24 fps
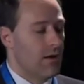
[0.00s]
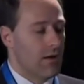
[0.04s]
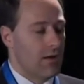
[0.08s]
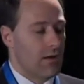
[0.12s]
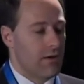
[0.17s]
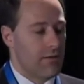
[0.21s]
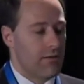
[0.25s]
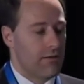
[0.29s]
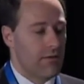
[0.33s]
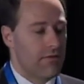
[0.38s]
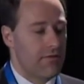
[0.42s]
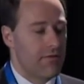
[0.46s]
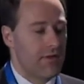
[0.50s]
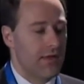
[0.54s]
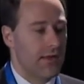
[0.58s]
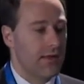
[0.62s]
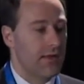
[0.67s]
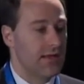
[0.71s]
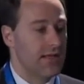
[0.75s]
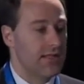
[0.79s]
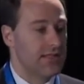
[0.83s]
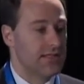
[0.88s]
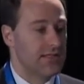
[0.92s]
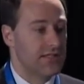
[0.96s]
Another
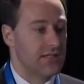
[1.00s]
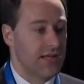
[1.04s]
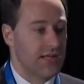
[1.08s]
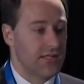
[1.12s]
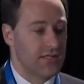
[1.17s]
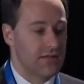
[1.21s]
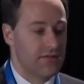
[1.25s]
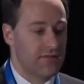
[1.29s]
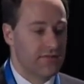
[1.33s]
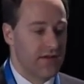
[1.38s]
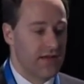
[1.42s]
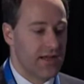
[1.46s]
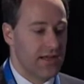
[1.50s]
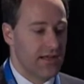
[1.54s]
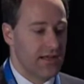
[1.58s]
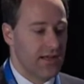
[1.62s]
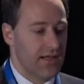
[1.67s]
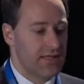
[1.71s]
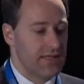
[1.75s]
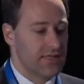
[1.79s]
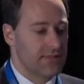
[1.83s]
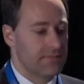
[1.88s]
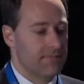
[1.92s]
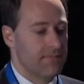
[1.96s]
thing, incidental
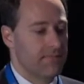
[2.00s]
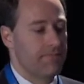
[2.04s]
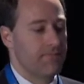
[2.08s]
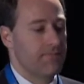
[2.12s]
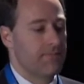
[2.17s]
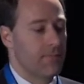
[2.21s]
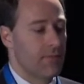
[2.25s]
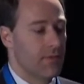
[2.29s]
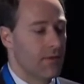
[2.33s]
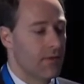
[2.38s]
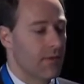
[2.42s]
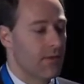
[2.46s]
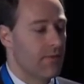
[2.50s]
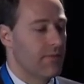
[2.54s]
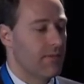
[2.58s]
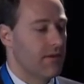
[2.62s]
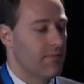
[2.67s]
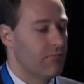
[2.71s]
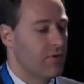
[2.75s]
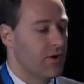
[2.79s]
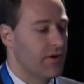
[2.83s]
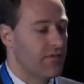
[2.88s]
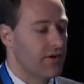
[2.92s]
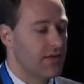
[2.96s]
findings.
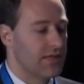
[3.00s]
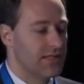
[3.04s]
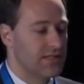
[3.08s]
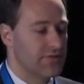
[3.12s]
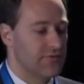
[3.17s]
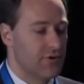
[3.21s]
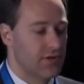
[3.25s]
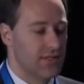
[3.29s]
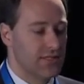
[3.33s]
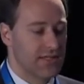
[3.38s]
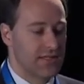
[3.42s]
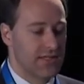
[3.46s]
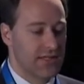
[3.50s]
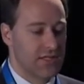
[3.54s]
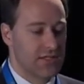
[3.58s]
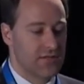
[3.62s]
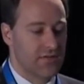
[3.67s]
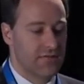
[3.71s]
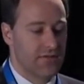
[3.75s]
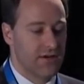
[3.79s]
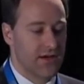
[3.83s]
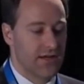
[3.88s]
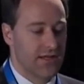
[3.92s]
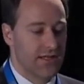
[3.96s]
The prevalence for
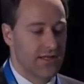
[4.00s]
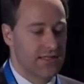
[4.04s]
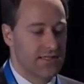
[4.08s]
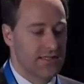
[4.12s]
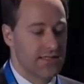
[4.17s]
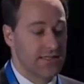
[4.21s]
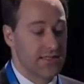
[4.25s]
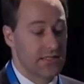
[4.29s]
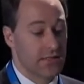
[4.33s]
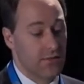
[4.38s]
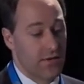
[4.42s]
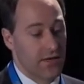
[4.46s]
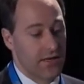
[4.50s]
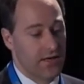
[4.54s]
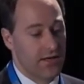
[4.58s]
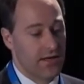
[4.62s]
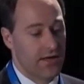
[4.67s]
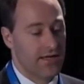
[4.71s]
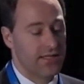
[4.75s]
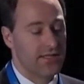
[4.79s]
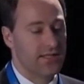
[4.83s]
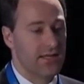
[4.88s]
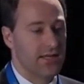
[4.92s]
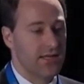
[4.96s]
incidental findings is quite
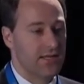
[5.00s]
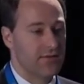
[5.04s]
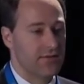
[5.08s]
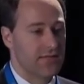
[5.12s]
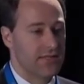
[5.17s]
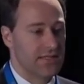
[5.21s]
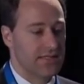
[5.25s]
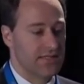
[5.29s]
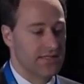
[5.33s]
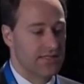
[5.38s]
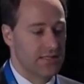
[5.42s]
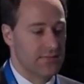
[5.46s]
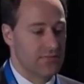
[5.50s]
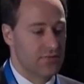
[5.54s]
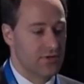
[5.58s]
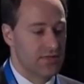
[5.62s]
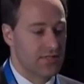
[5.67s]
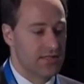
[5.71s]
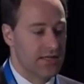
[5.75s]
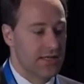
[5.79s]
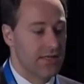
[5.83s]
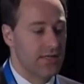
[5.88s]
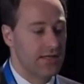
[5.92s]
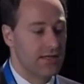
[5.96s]
high, 10 to
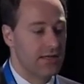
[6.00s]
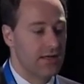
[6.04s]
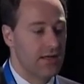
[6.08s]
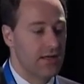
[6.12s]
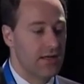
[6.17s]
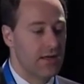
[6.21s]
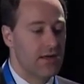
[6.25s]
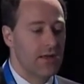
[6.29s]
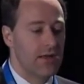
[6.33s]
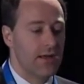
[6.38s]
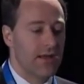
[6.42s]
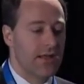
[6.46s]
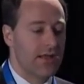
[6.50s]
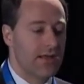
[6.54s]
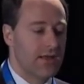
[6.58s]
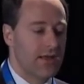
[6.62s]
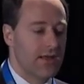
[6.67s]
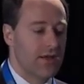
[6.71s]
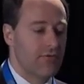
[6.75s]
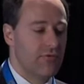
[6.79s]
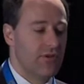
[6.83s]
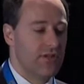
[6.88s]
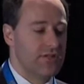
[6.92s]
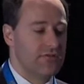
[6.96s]
60%. It
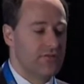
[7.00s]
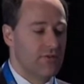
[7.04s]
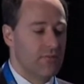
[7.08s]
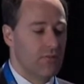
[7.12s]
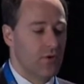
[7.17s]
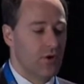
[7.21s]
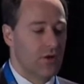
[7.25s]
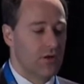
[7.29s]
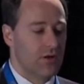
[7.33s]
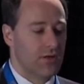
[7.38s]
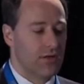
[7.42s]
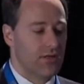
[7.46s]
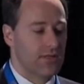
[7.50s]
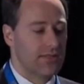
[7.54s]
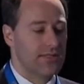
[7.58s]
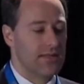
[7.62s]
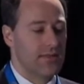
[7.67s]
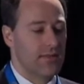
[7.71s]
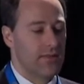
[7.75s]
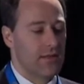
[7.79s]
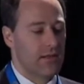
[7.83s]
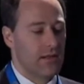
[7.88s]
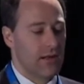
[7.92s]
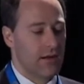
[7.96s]
can reach from nodules
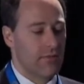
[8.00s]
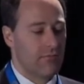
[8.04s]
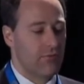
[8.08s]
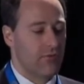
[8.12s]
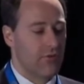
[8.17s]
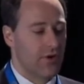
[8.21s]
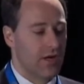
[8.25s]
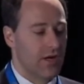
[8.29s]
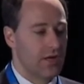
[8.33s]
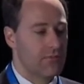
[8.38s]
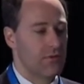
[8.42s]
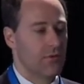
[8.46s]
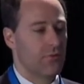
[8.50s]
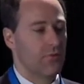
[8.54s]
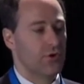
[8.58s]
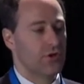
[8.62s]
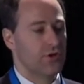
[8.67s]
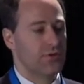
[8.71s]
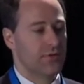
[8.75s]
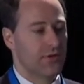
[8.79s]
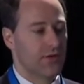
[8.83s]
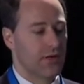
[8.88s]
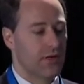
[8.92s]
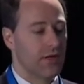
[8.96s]
in the lung parenchyma,
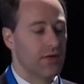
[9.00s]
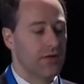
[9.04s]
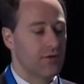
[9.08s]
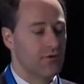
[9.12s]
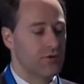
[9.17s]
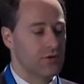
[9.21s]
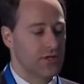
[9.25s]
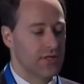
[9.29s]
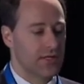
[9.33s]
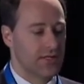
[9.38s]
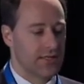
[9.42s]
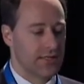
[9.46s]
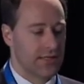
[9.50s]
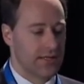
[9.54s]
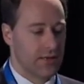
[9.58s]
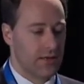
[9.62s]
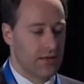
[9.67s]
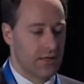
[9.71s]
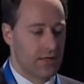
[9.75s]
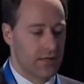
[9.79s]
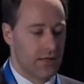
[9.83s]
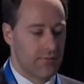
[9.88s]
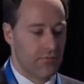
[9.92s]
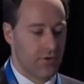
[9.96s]
which we usually
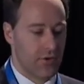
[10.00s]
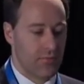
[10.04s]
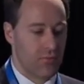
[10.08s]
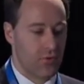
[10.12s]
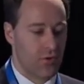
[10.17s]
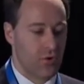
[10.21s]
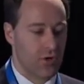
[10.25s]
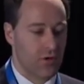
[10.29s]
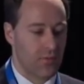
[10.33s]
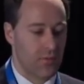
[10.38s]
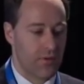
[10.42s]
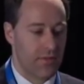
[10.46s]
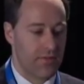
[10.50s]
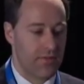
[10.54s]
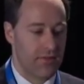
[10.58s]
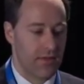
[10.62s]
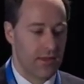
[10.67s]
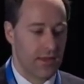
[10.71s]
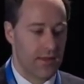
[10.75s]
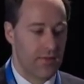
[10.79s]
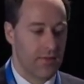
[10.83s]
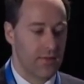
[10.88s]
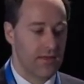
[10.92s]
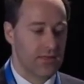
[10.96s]
report
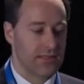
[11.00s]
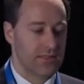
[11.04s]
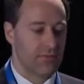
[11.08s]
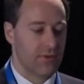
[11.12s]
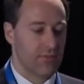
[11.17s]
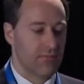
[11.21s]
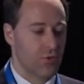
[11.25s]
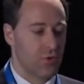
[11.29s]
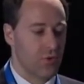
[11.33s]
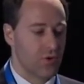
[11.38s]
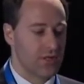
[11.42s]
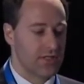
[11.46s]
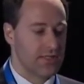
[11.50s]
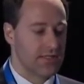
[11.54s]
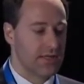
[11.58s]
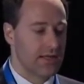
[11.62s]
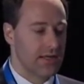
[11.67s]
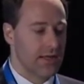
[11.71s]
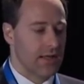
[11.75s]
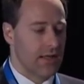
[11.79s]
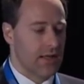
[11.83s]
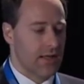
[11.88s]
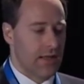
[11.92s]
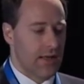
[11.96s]
within these reports,
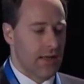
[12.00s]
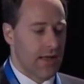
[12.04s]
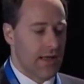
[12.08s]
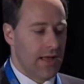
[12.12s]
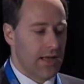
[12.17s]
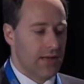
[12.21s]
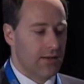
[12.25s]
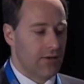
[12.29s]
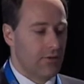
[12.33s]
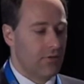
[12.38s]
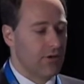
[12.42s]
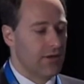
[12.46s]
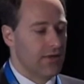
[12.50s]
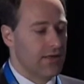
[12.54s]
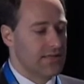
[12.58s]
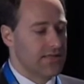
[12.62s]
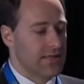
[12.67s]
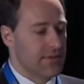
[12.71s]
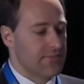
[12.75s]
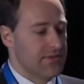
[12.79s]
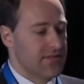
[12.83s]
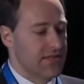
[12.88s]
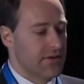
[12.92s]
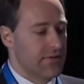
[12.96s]
and only a
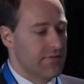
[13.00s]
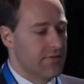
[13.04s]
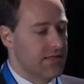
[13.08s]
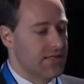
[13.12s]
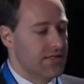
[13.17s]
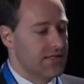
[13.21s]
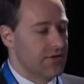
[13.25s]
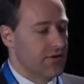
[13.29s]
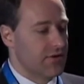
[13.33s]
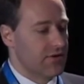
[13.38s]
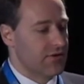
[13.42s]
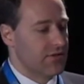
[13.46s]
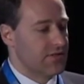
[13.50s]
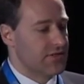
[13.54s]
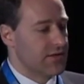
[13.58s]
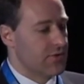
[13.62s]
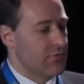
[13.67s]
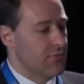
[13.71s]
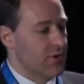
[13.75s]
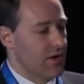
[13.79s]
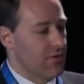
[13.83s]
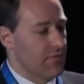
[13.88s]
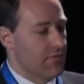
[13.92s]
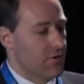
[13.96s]
subset of these nodules
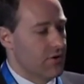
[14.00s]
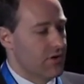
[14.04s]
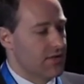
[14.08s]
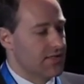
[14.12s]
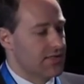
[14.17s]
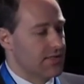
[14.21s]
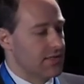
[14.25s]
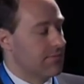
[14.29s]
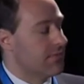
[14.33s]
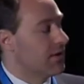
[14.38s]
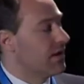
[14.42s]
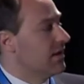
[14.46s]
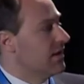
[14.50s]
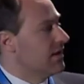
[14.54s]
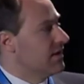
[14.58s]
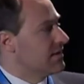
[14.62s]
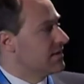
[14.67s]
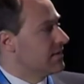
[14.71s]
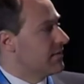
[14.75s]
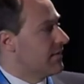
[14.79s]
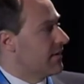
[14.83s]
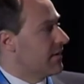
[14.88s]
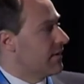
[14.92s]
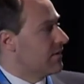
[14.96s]
are really worrisome,
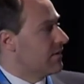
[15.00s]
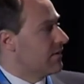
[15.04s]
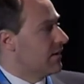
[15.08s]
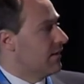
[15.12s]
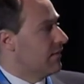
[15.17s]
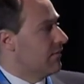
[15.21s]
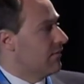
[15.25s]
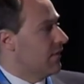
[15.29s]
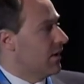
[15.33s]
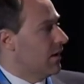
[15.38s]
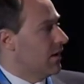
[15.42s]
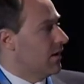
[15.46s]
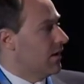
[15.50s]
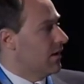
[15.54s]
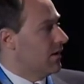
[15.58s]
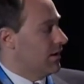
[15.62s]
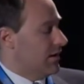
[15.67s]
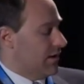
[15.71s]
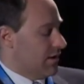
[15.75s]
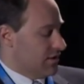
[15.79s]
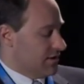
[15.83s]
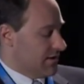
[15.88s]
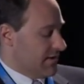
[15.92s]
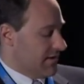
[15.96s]
so they are
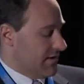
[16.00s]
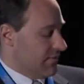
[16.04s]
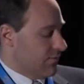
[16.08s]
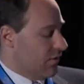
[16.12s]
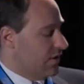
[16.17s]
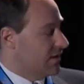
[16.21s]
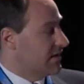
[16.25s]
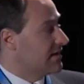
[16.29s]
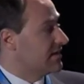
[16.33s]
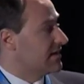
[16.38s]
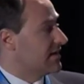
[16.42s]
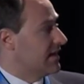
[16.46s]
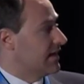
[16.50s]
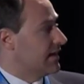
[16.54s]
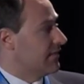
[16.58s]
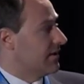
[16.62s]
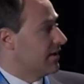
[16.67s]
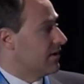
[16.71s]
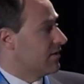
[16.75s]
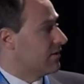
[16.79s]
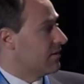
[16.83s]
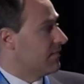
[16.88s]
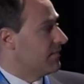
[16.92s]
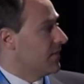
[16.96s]
larger than 1
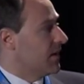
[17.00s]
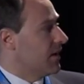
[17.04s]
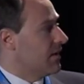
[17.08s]
centimeter.